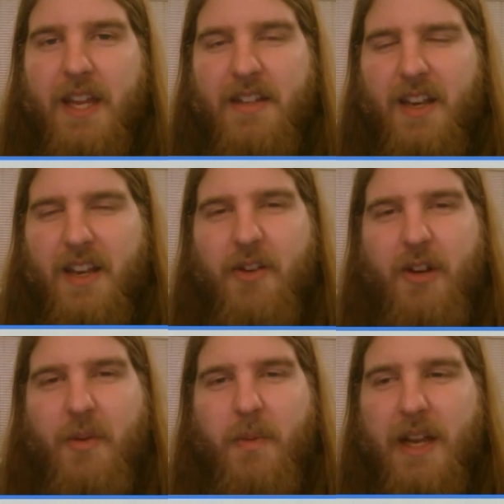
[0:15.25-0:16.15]
It's getting
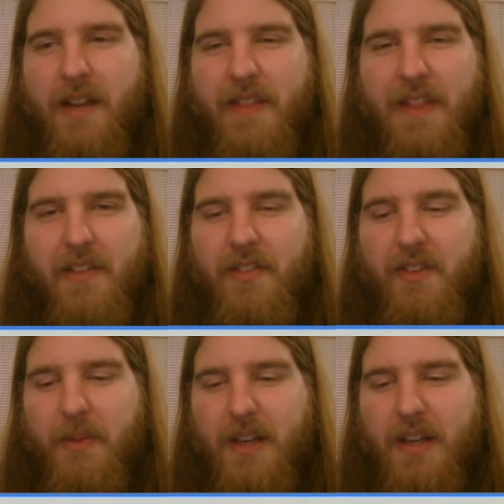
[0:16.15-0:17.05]
annoying. We got to think of
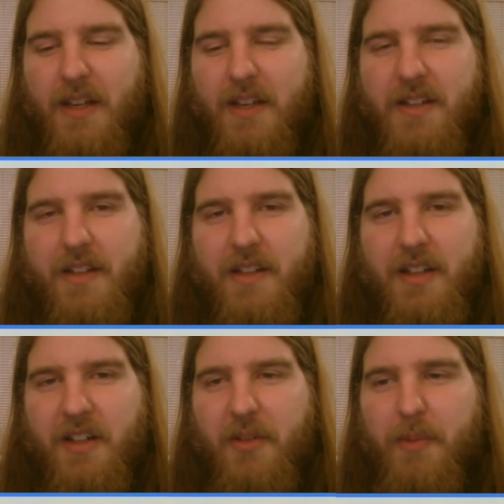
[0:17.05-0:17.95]
something a
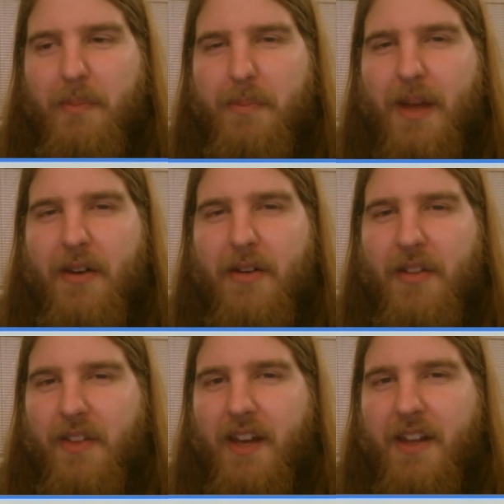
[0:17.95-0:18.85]
little bit better than
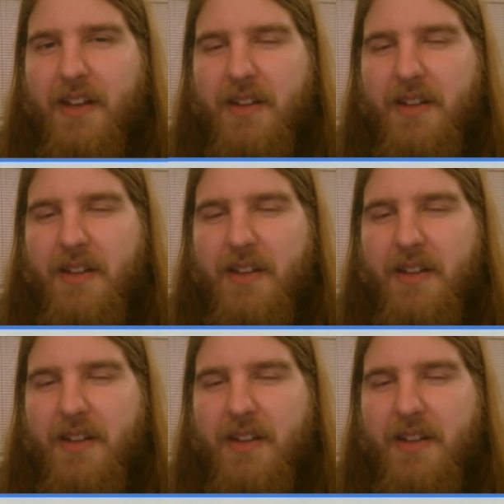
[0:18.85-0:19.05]
that.